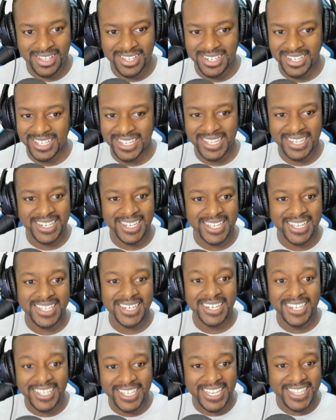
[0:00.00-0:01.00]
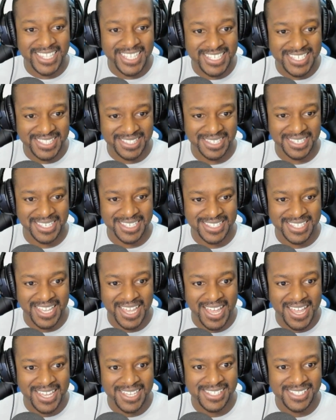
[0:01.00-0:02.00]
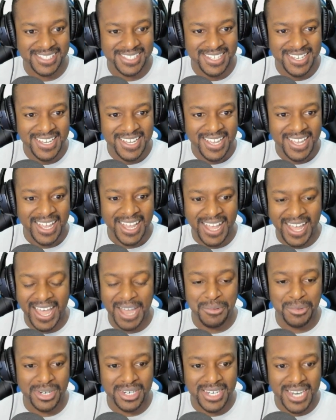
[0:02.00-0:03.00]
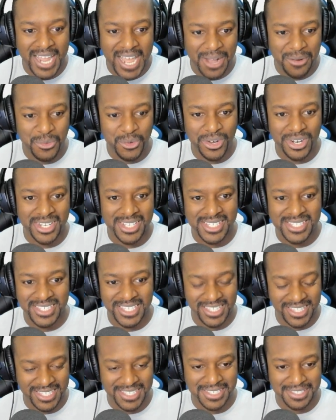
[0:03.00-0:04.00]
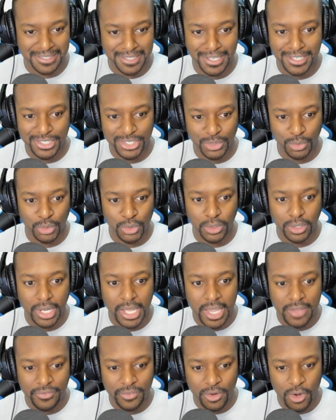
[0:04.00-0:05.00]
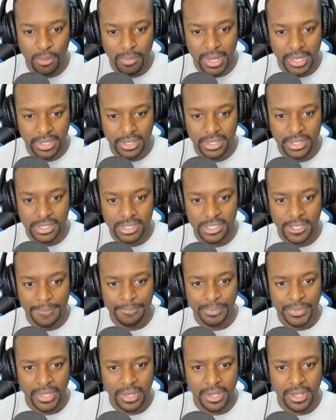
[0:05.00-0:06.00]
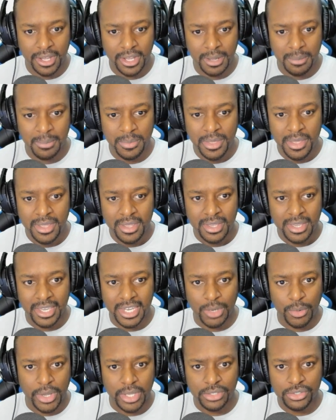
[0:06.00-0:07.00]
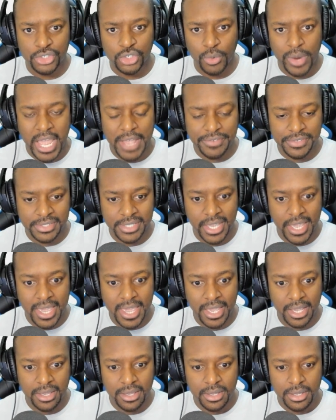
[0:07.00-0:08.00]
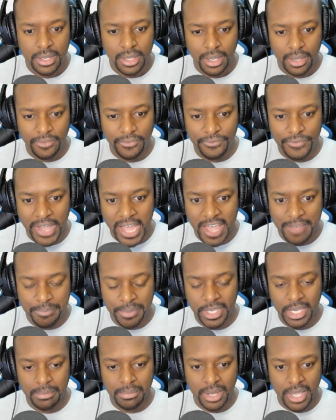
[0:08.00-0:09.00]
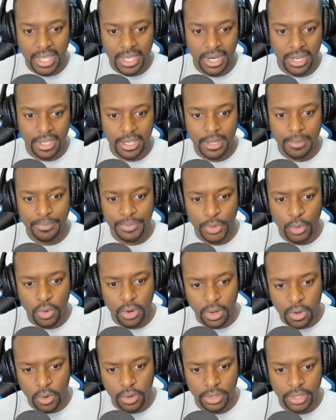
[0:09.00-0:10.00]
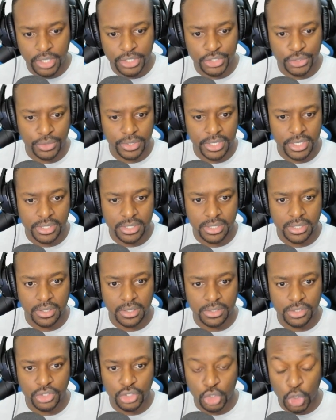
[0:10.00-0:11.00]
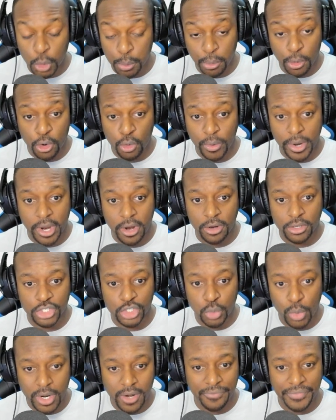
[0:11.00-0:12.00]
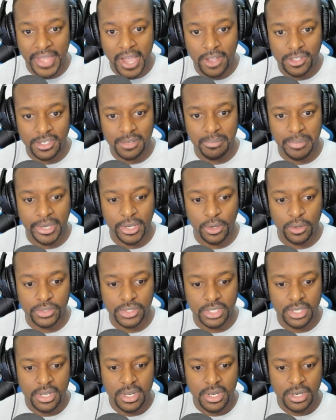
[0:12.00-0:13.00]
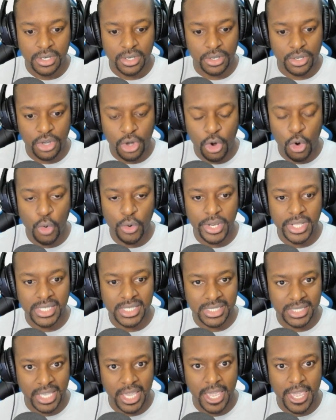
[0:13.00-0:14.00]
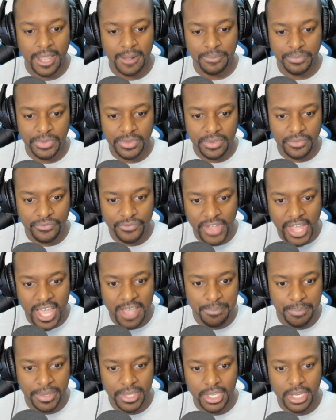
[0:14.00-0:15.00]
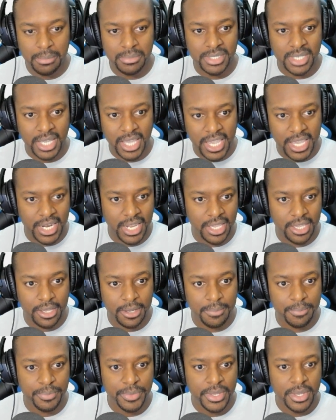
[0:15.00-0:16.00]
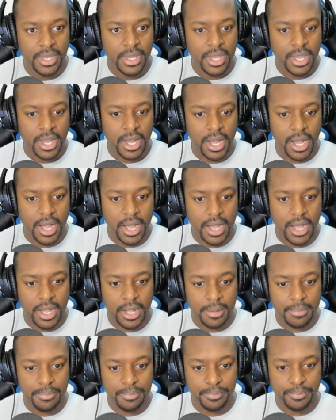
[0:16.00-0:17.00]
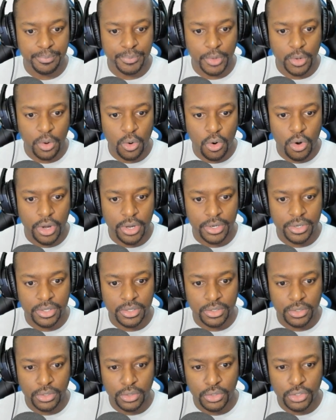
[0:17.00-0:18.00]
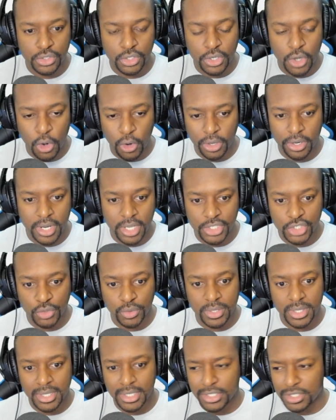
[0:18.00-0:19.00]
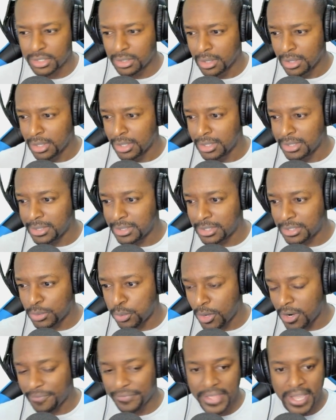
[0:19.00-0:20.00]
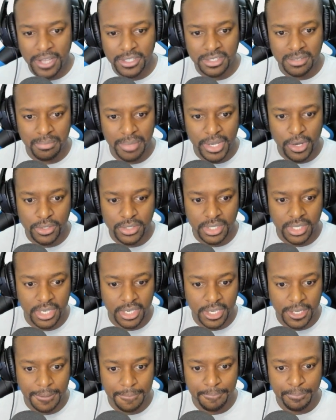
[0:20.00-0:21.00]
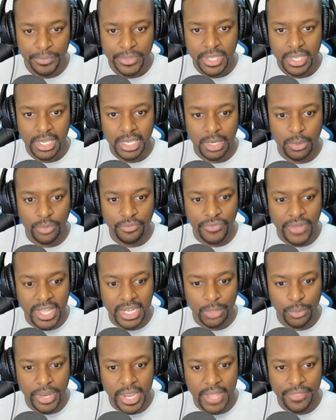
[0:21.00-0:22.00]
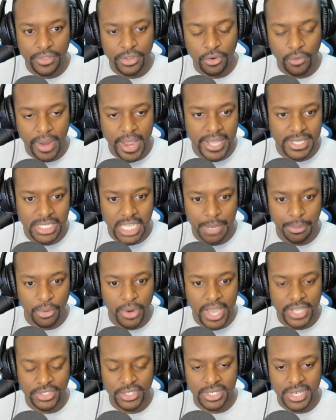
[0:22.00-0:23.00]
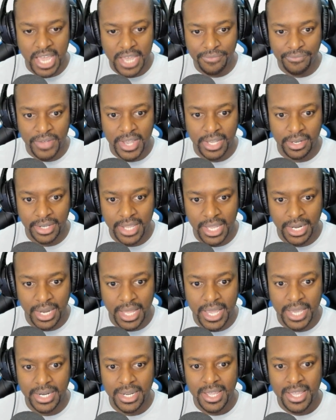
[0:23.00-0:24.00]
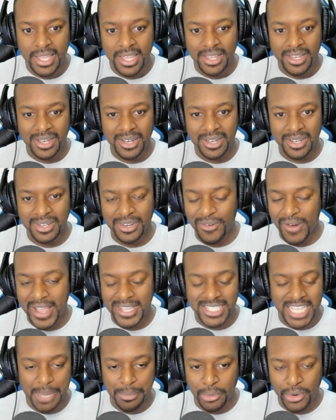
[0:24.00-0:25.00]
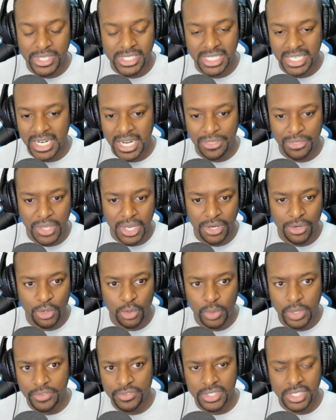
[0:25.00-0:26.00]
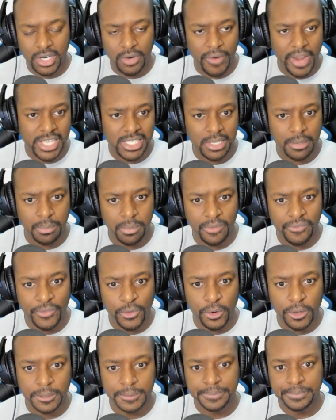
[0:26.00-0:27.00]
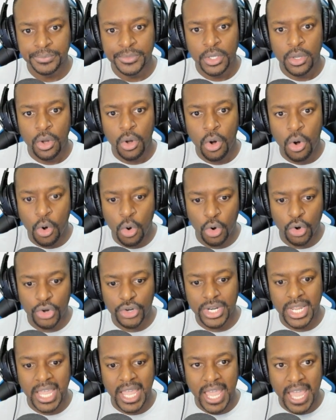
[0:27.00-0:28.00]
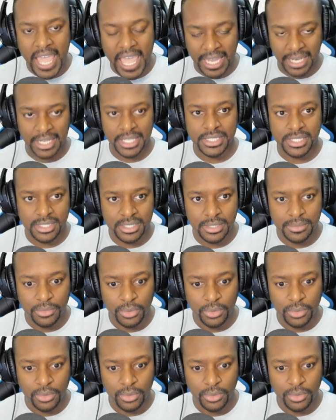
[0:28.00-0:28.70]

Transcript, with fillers: look, look, look at these things, guys. I would not want to see these things in real life. Oh my goodness. Um, anyway, giraffe stag, 5 p.m. to 8 a.m. on coconut trees, super rare, 12,000 bells. Golden stag, 5 p.m. to 8 a.m. Um, on coconut trees, 12,000 bells again. And finally, we have the grasshopper. Actually, not finally, I lied. Grasshopper isn't anything new. We've seen the grasshopper before. Horn Atlas,